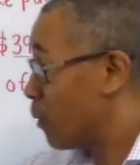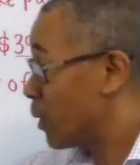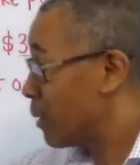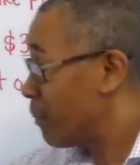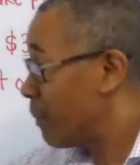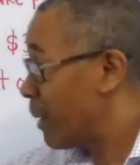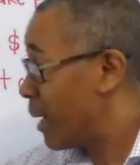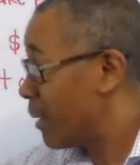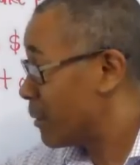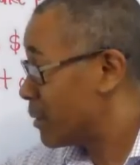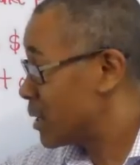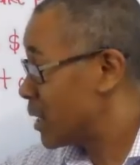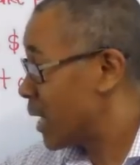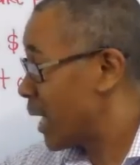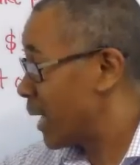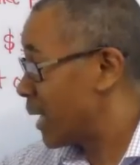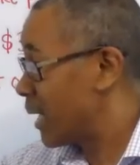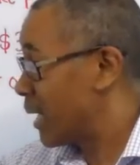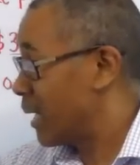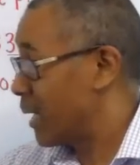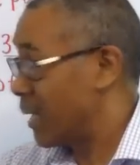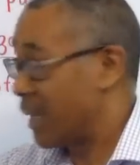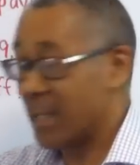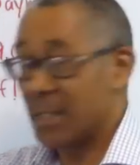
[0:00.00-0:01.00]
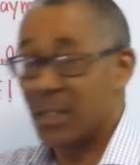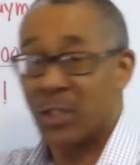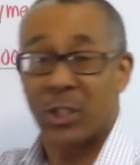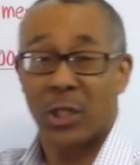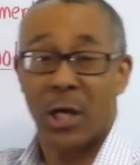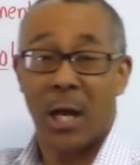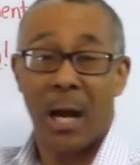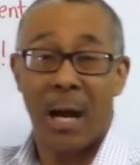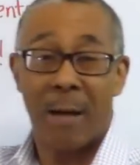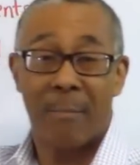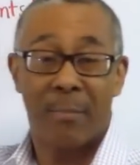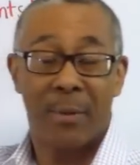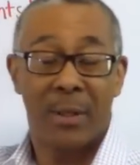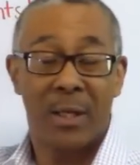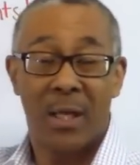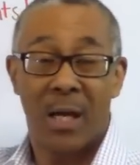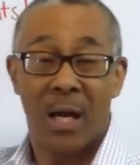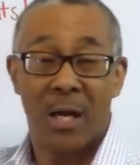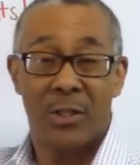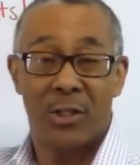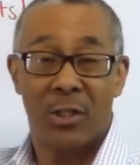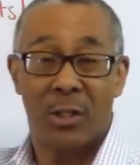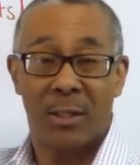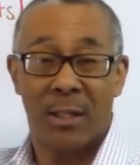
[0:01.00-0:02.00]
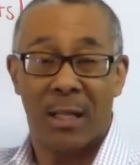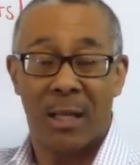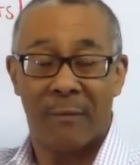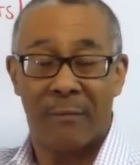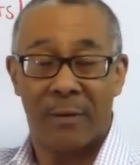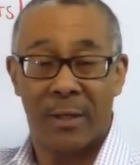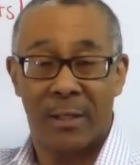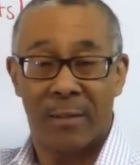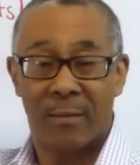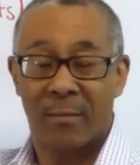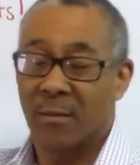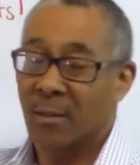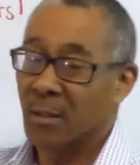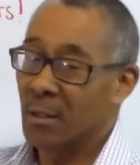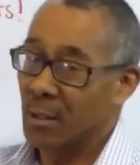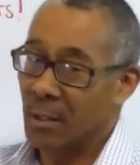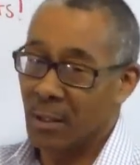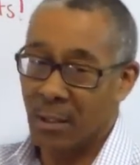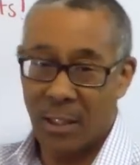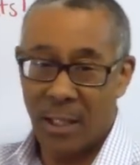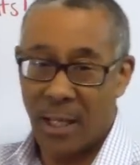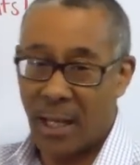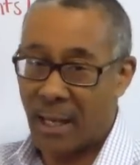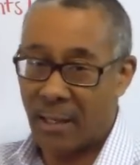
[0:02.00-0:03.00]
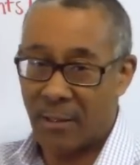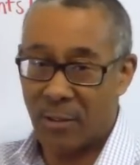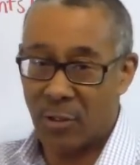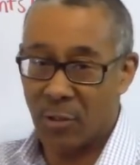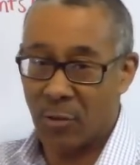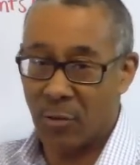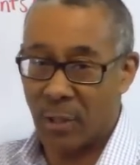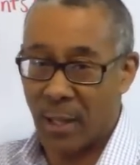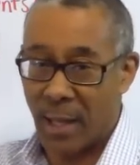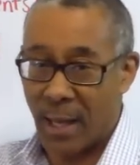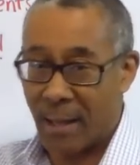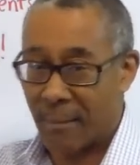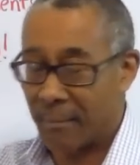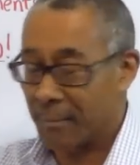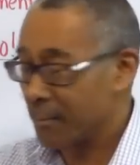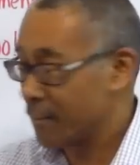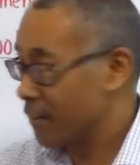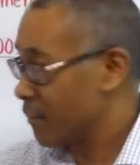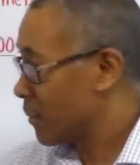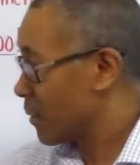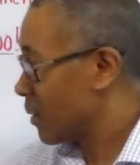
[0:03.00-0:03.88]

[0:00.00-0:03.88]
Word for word: What about taking a job because you love it? Can't do that.